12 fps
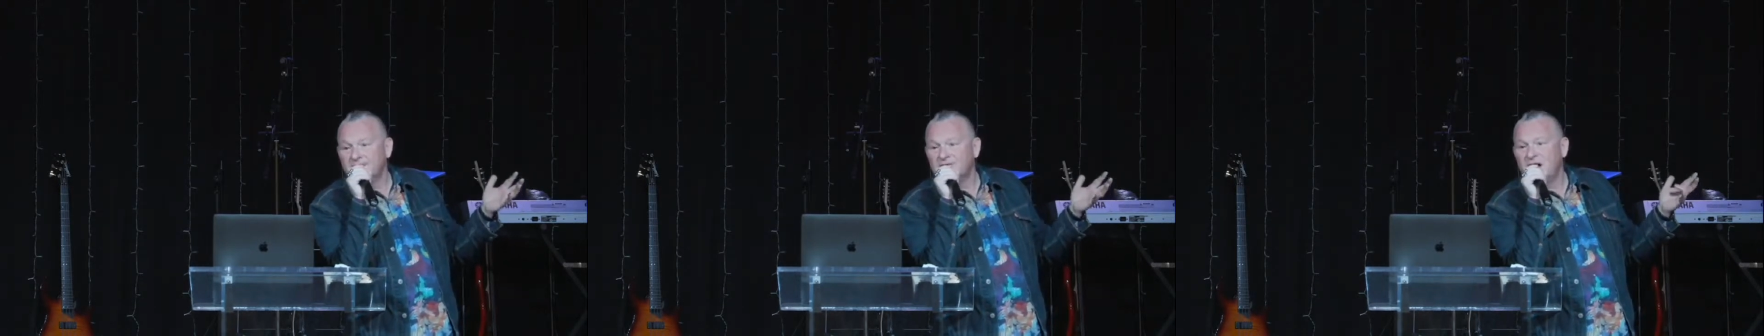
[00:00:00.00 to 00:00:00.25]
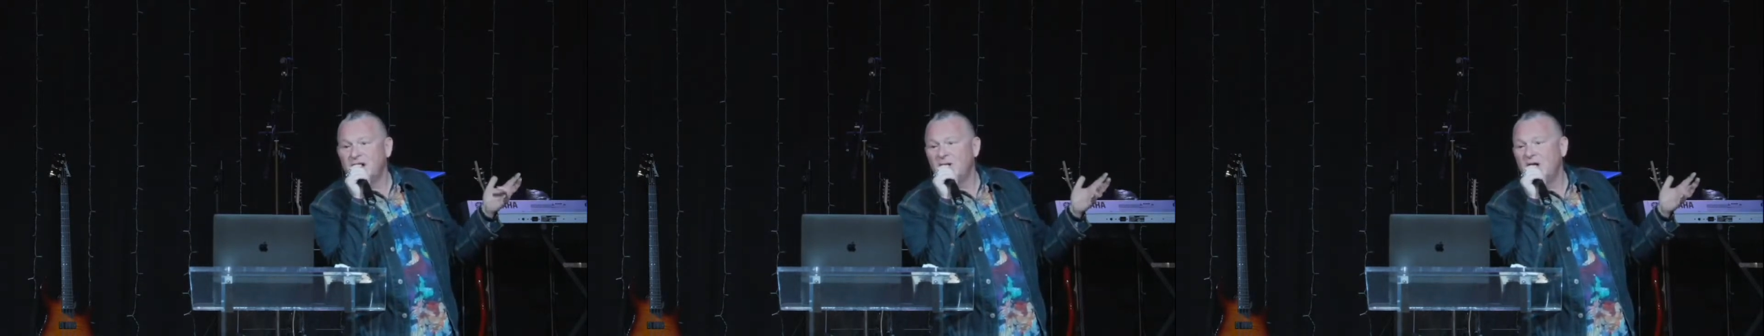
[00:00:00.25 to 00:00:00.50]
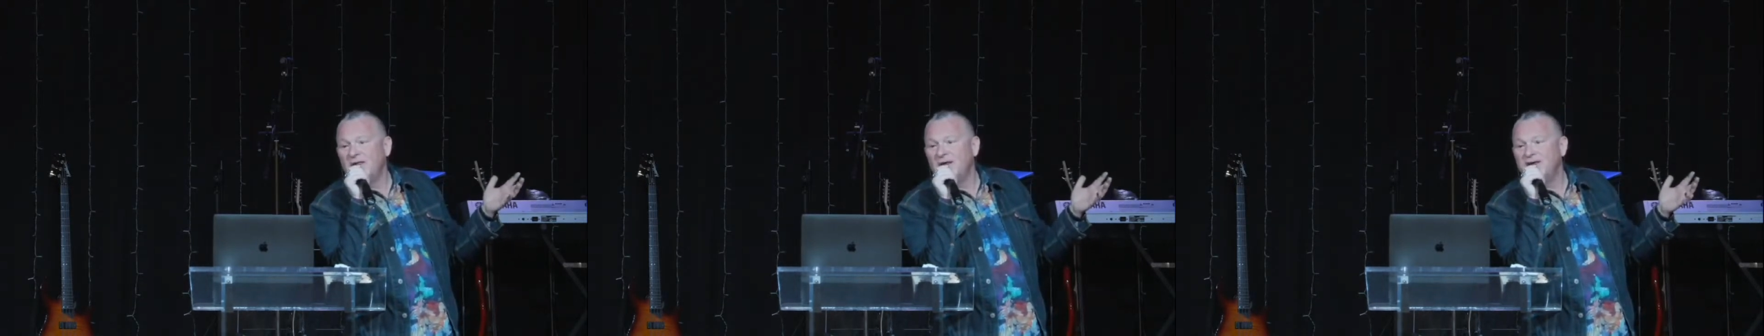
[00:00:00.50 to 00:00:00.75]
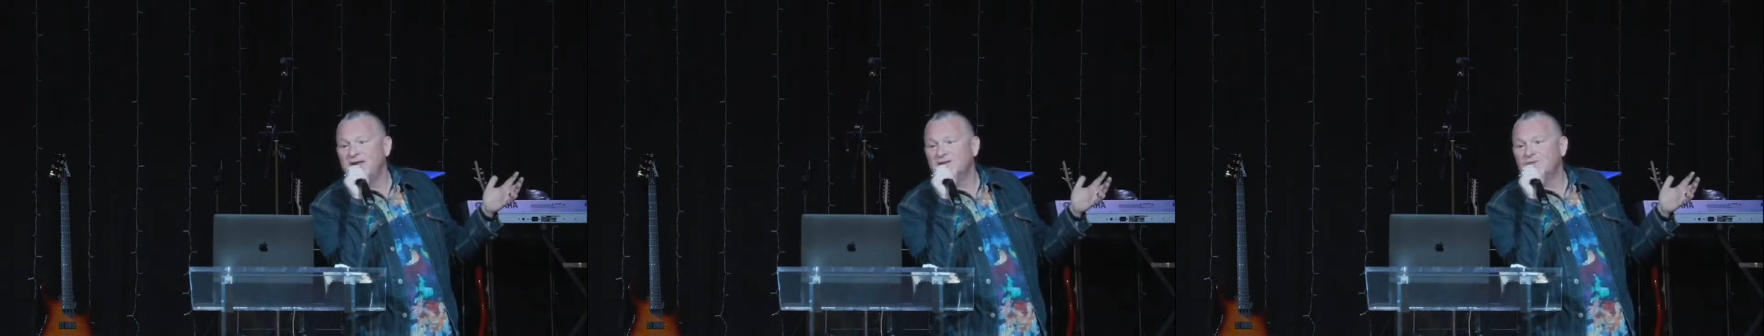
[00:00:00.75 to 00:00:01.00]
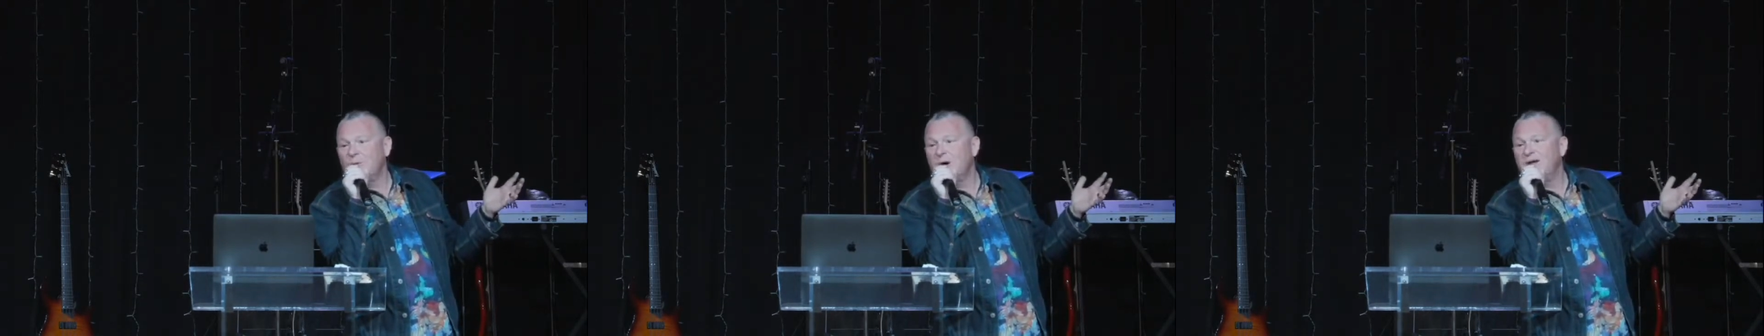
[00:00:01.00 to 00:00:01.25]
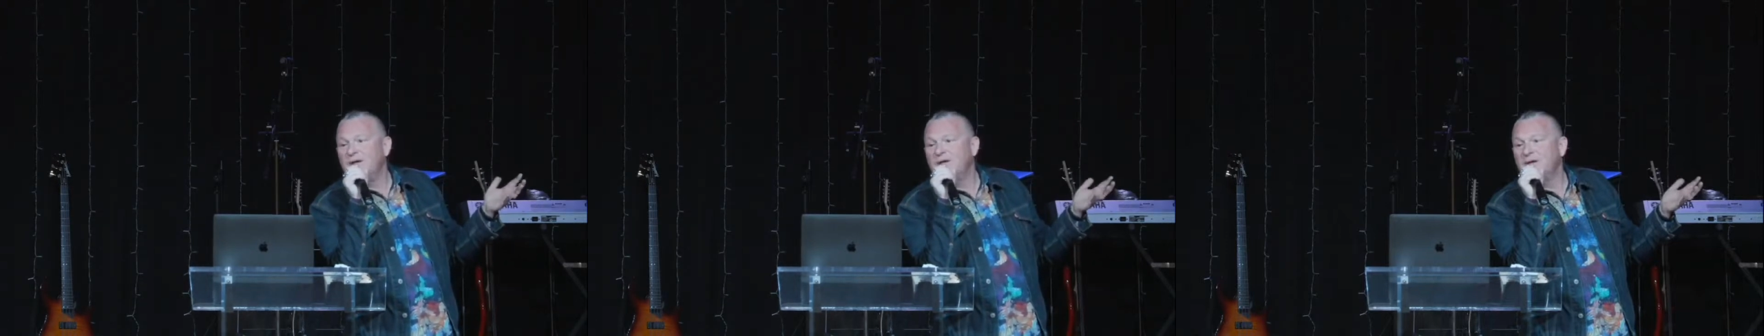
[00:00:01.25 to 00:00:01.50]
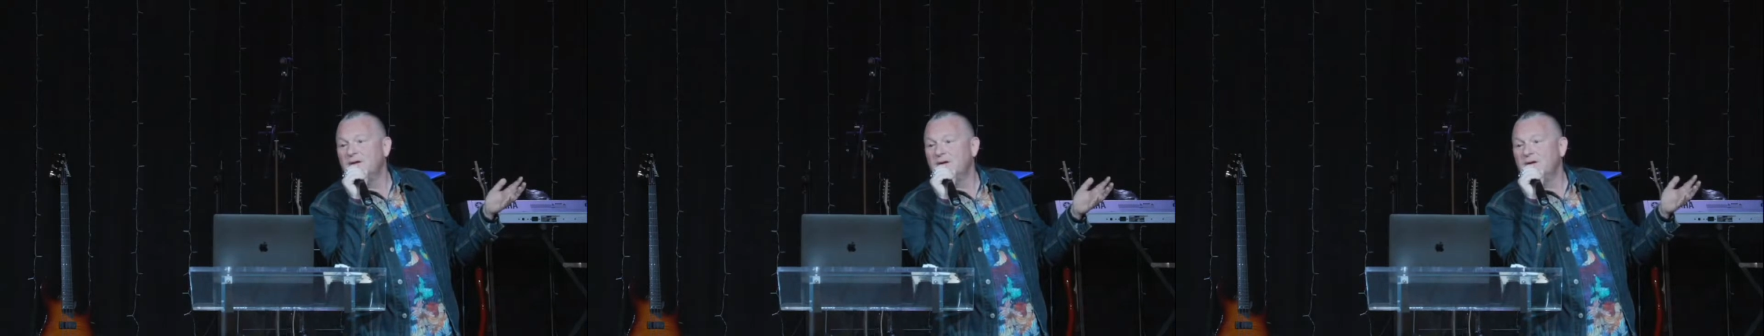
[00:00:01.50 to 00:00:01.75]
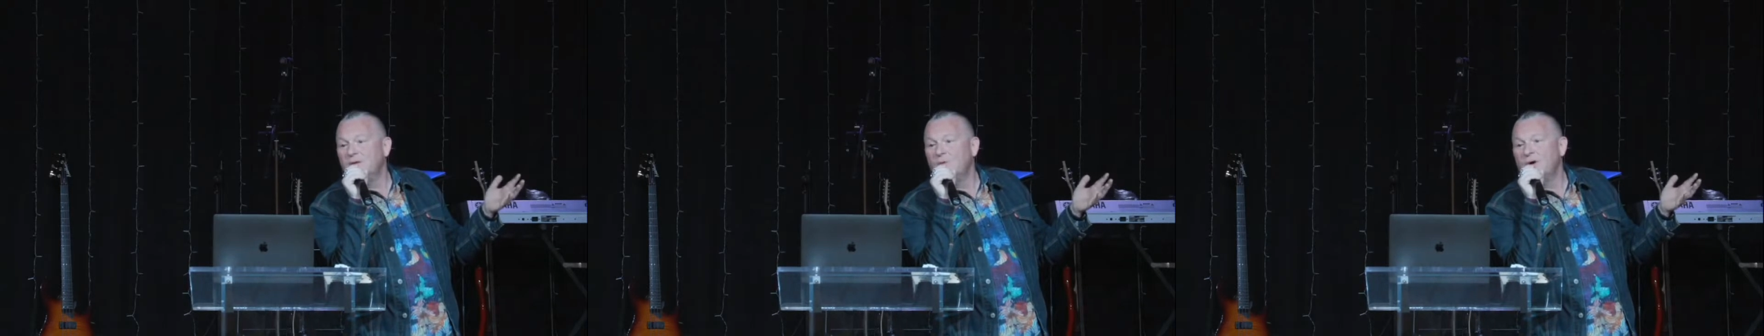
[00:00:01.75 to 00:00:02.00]
Tom, all I need is one
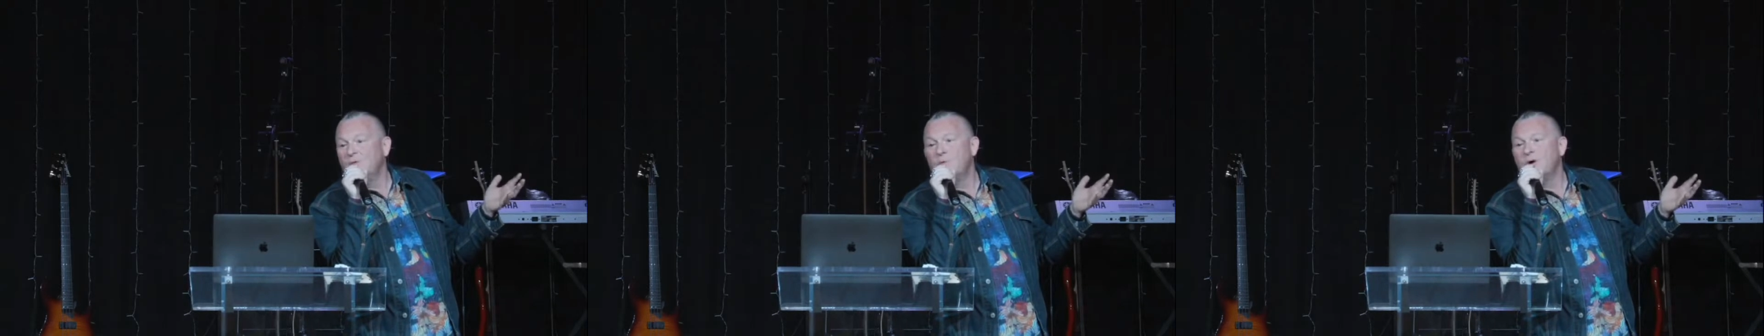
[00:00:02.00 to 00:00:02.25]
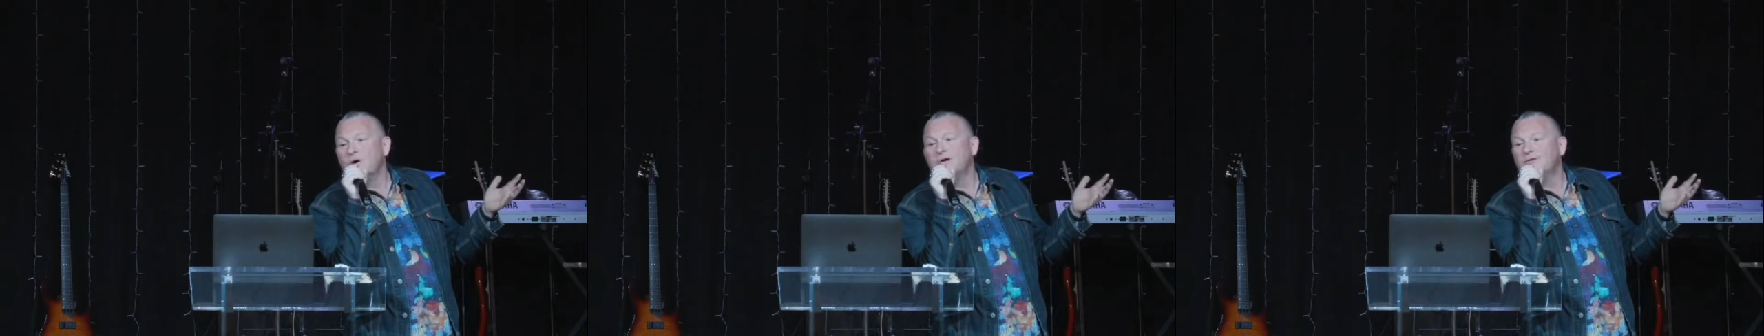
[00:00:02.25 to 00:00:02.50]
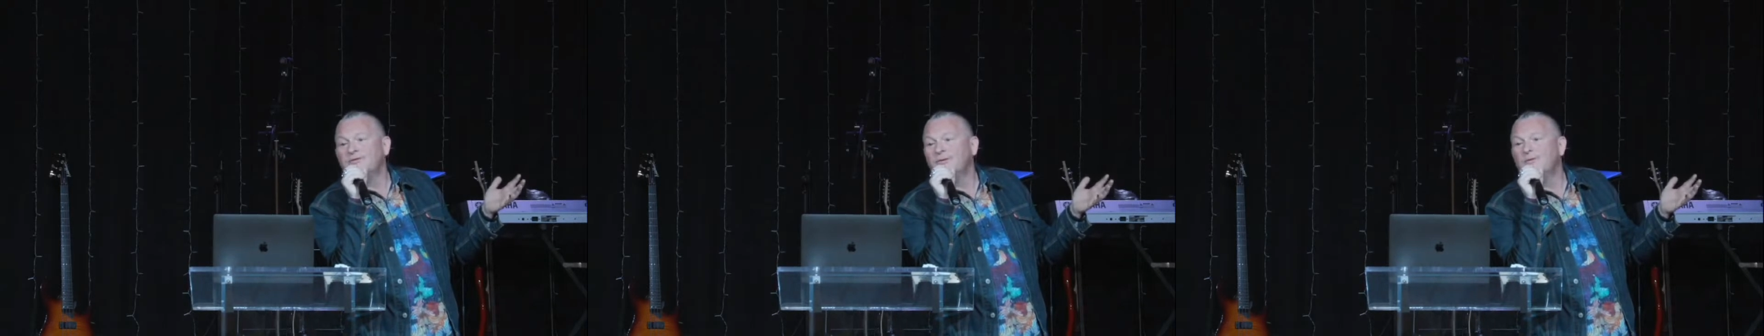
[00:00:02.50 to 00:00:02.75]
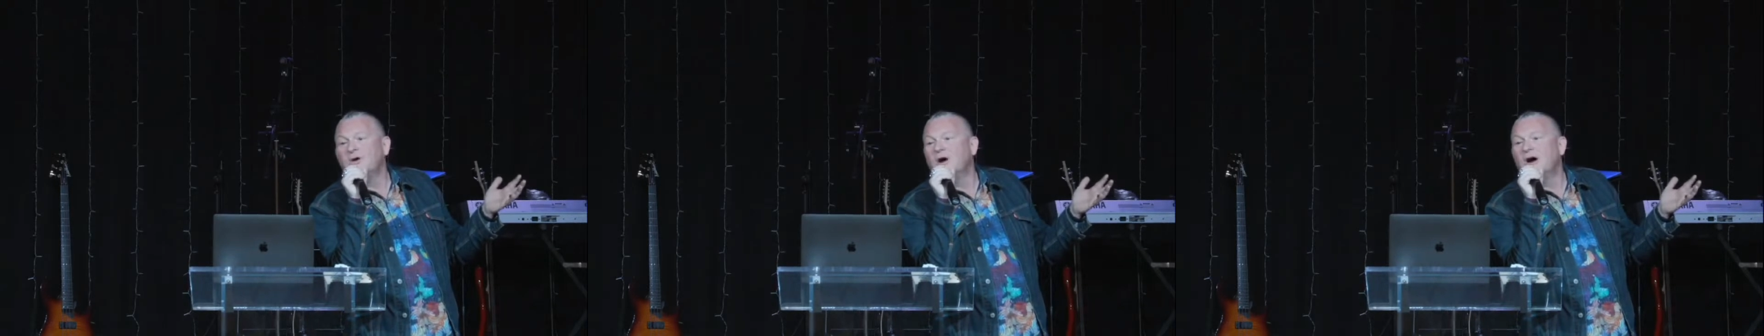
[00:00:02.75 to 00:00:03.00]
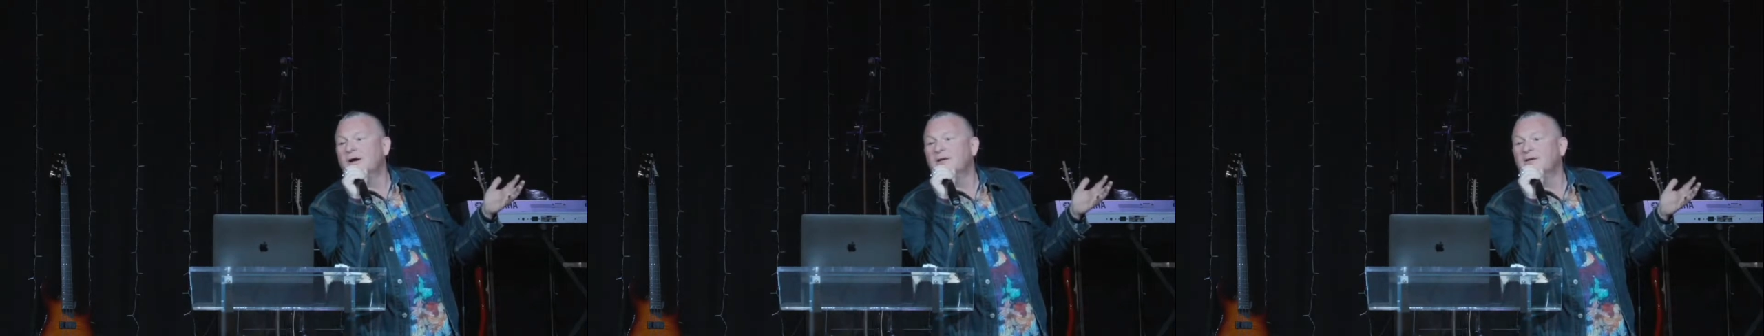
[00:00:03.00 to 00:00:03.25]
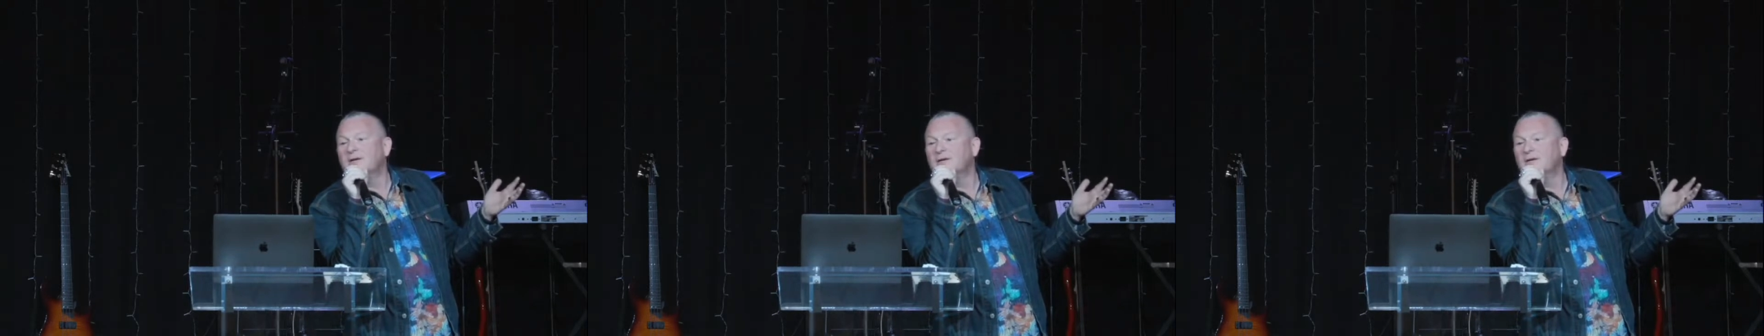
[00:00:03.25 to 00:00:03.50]
word from God.